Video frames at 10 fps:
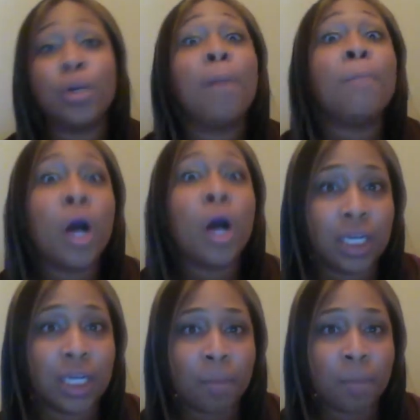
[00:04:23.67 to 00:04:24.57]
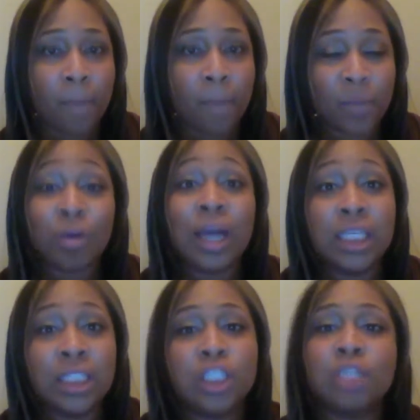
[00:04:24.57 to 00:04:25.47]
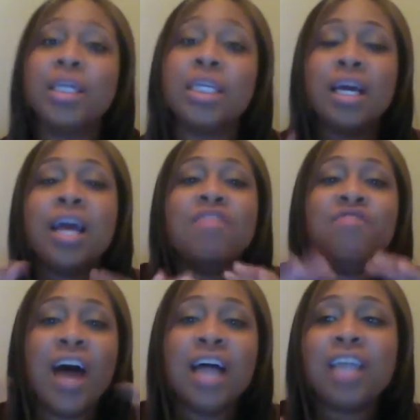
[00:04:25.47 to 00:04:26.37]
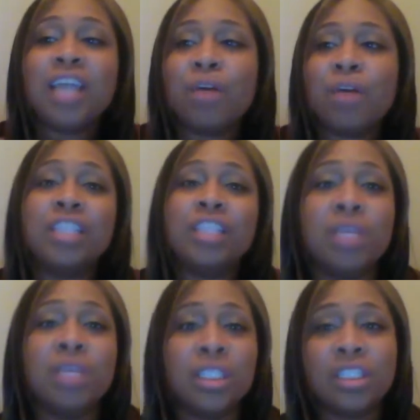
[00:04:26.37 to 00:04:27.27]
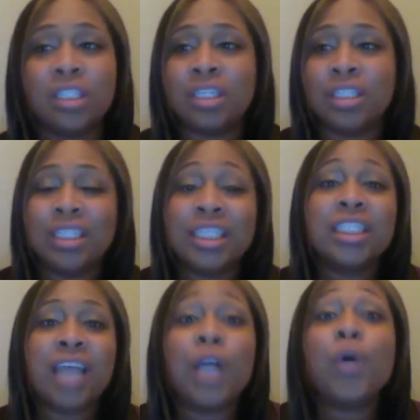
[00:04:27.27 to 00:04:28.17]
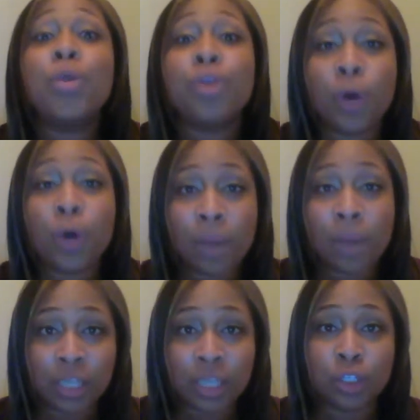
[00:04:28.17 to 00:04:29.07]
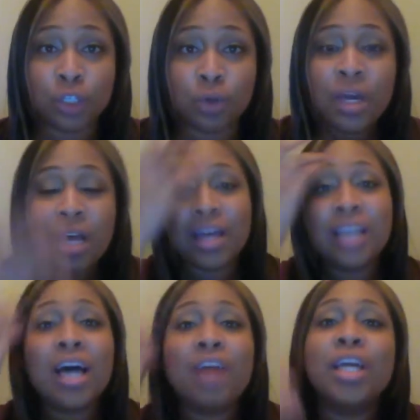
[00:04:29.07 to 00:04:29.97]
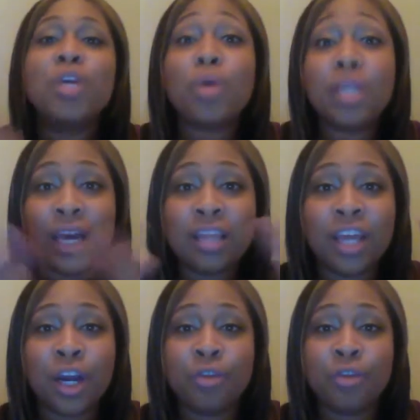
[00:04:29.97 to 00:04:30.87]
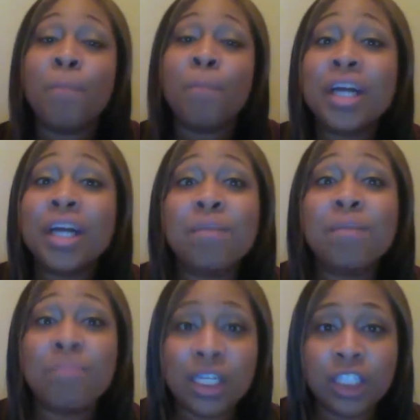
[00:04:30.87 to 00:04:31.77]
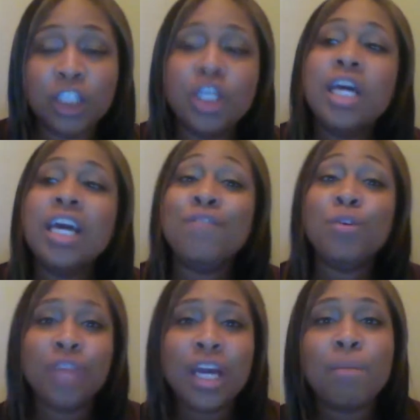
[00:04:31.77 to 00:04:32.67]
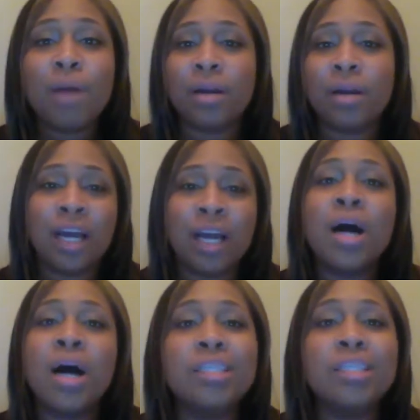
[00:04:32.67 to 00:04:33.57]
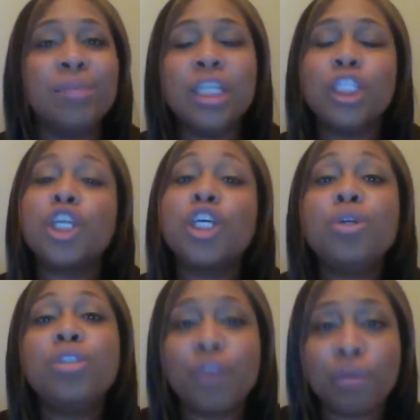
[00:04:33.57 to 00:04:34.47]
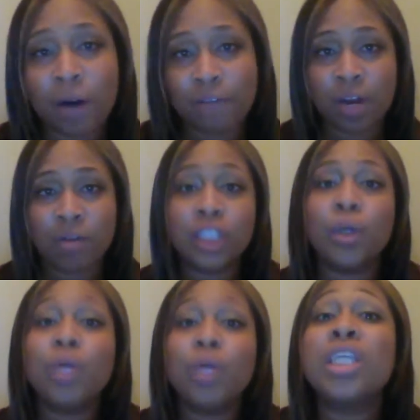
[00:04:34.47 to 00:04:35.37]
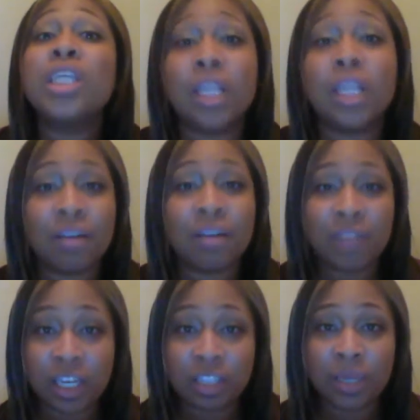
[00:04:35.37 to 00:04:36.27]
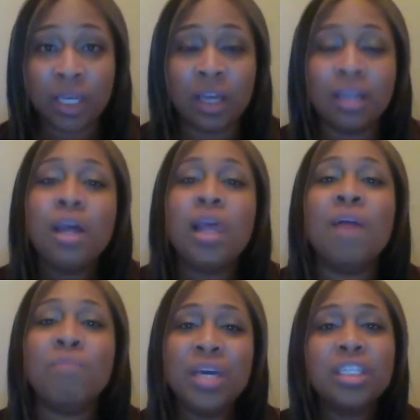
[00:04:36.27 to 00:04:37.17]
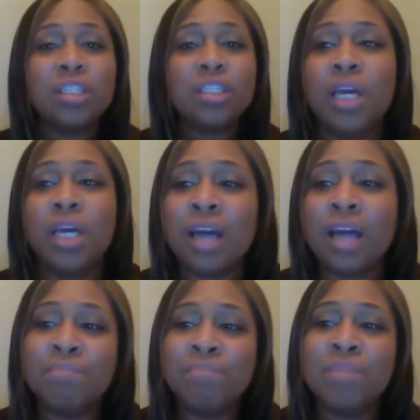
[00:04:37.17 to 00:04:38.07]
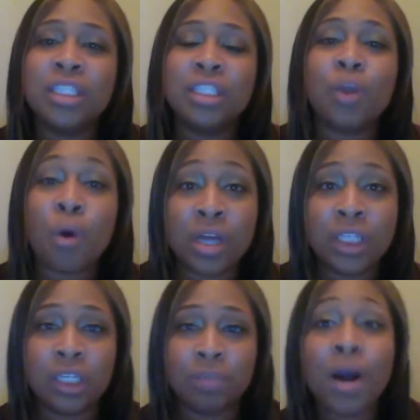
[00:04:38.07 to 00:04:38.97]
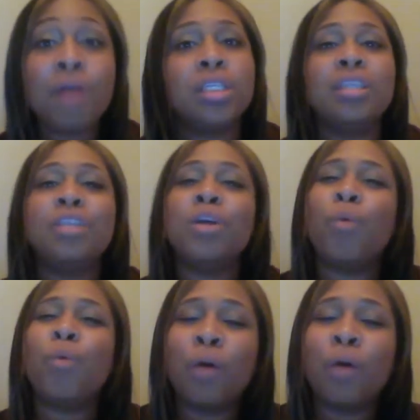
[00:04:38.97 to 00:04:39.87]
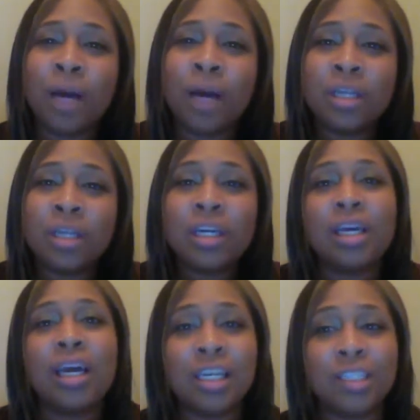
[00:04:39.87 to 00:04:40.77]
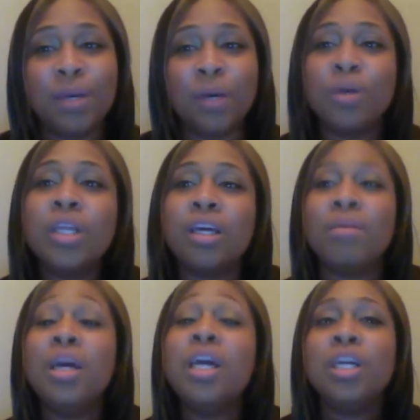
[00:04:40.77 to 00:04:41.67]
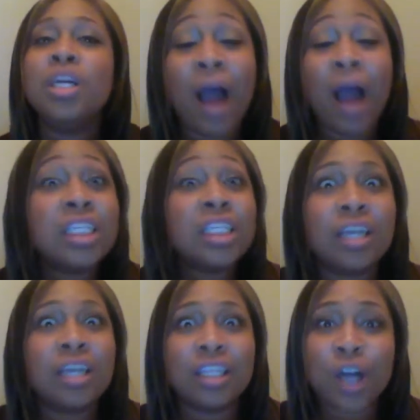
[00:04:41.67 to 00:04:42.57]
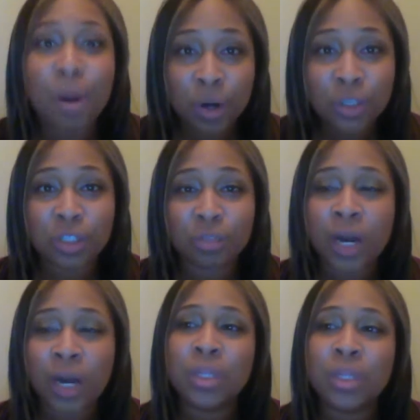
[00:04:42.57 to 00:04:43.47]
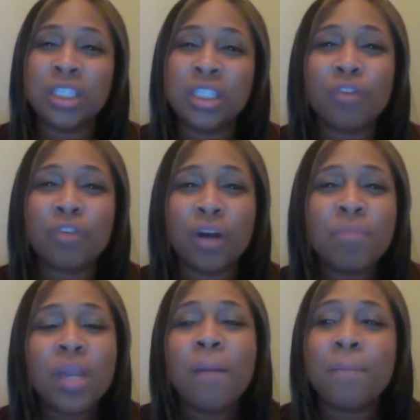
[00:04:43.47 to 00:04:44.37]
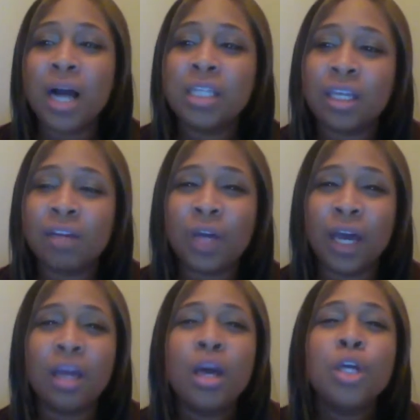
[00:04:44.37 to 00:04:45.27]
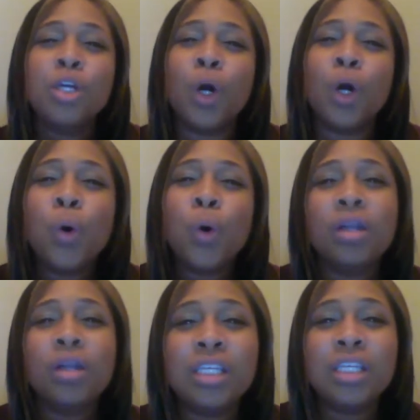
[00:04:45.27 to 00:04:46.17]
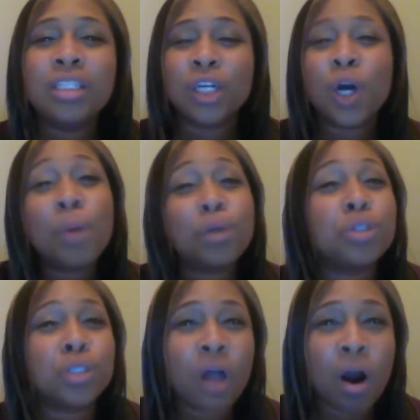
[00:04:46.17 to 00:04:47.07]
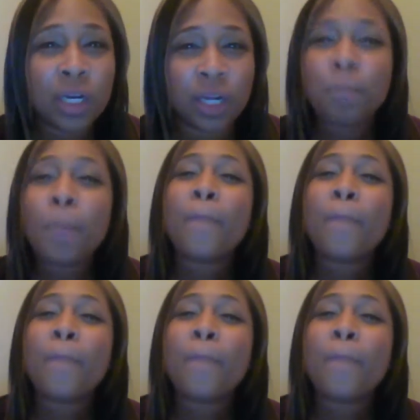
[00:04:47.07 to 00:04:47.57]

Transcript: When I'm marketing, right, essentially, because that's how these businesses decide who they're going to market to. That's how they create their marketing message. If you think about it, like my husband, he's a huge football fan, right? So he watches a lot of ESPN. And me just being a business-oriented person, while I'm looking at ESPN with him, I actually look at the commercials, right, with a different mindset of, okay, who are these commercials targeting?